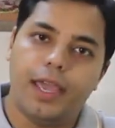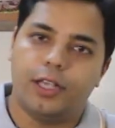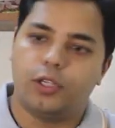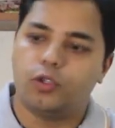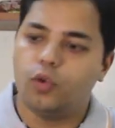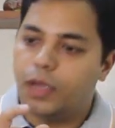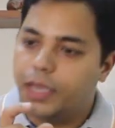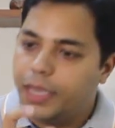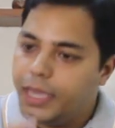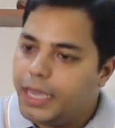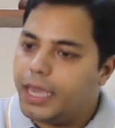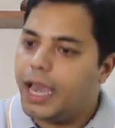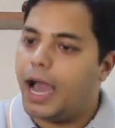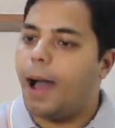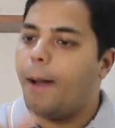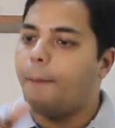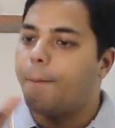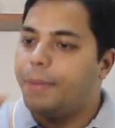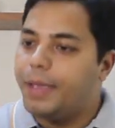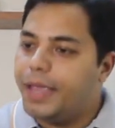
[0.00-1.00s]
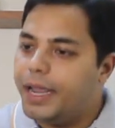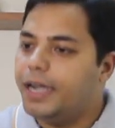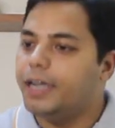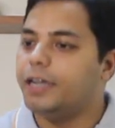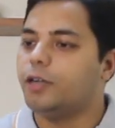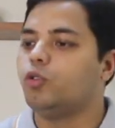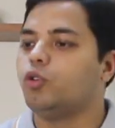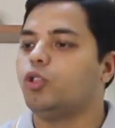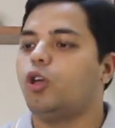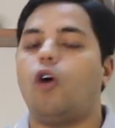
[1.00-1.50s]
So he appealed
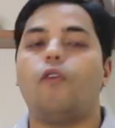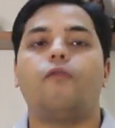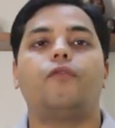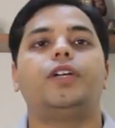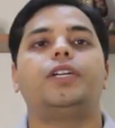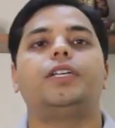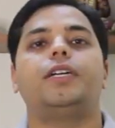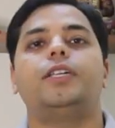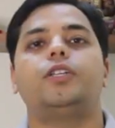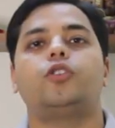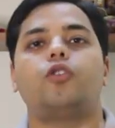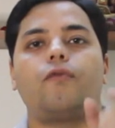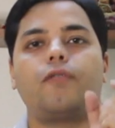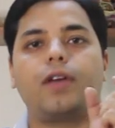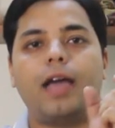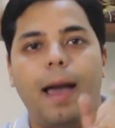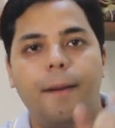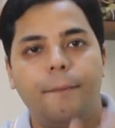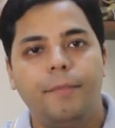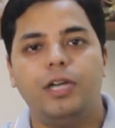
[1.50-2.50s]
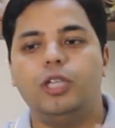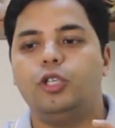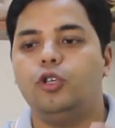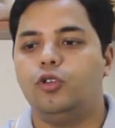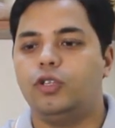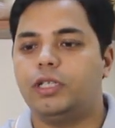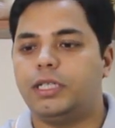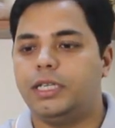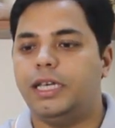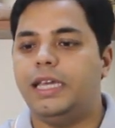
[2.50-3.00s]
to the officials of Cambridge
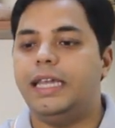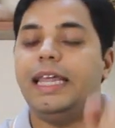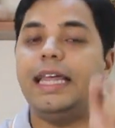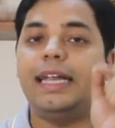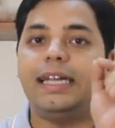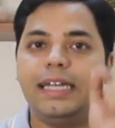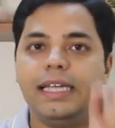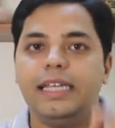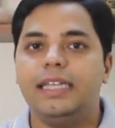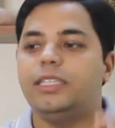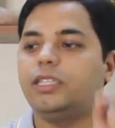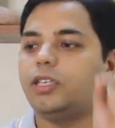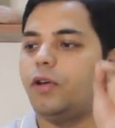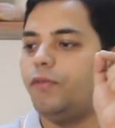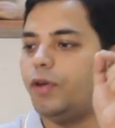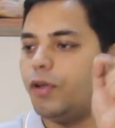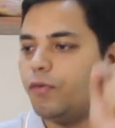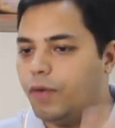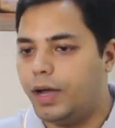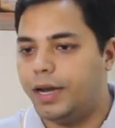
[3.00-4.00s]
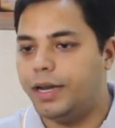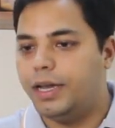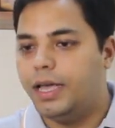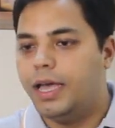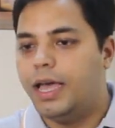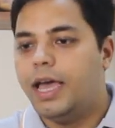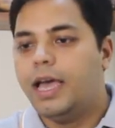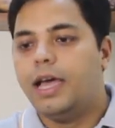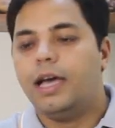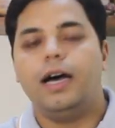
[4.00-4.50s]
University in
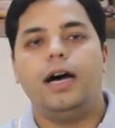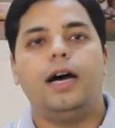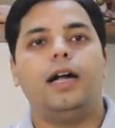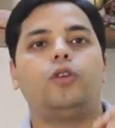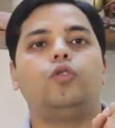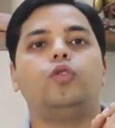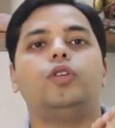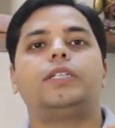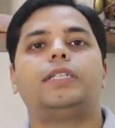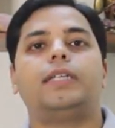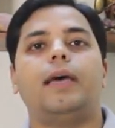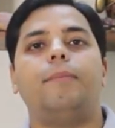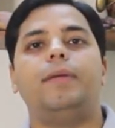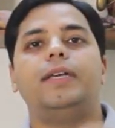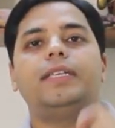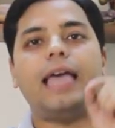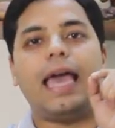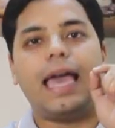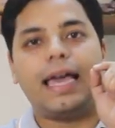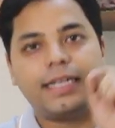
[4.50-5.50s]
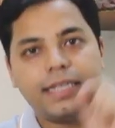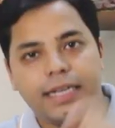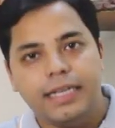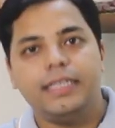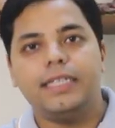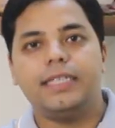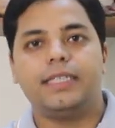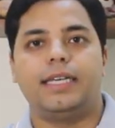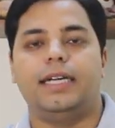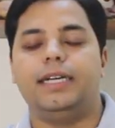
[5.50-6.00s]
1871 to establish
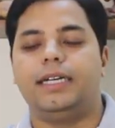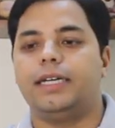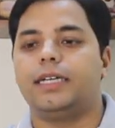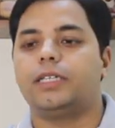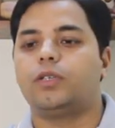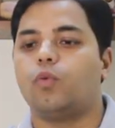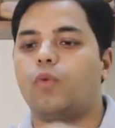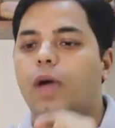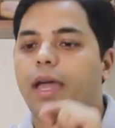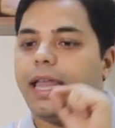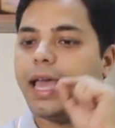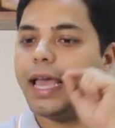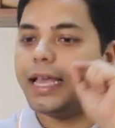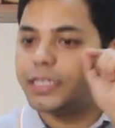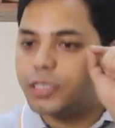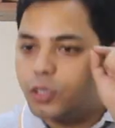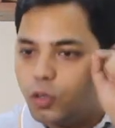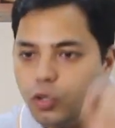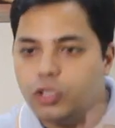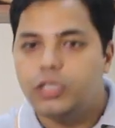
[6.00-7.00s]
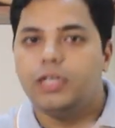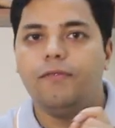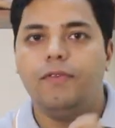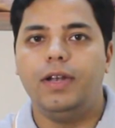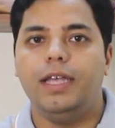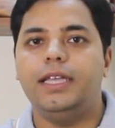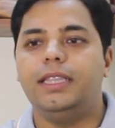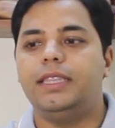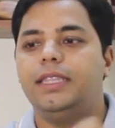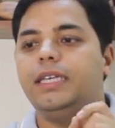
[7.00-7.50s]
extension centers when
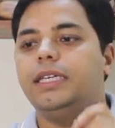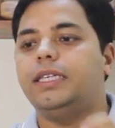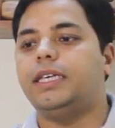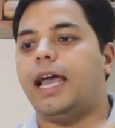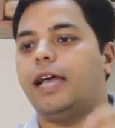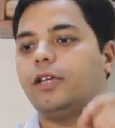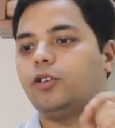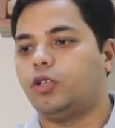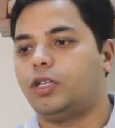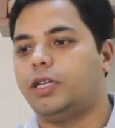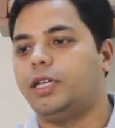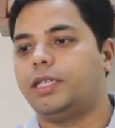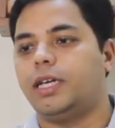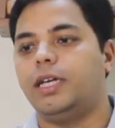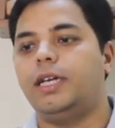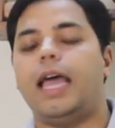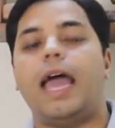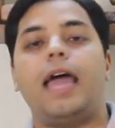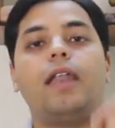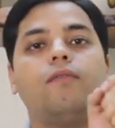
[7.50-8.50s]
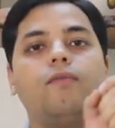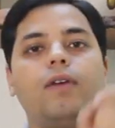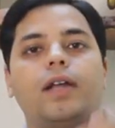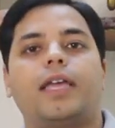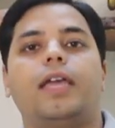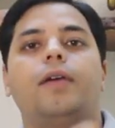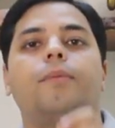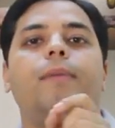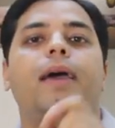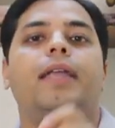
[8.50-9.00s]
exclusively these association and
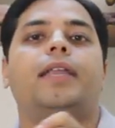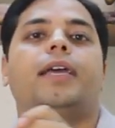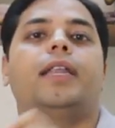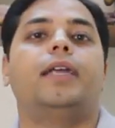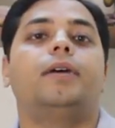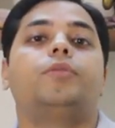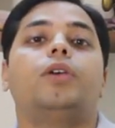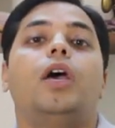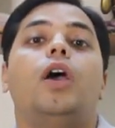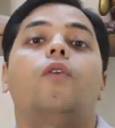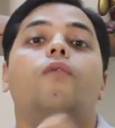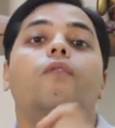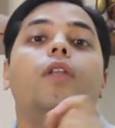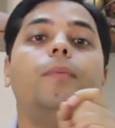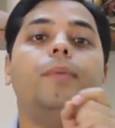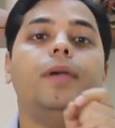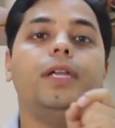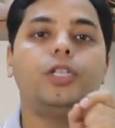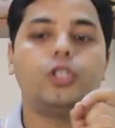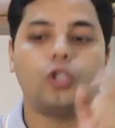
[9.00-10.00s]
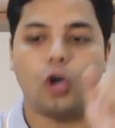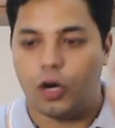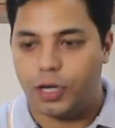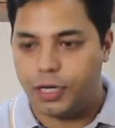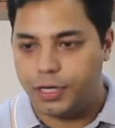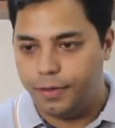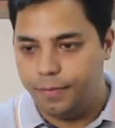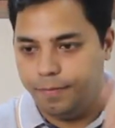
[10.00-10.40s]
working men clubs will be taught.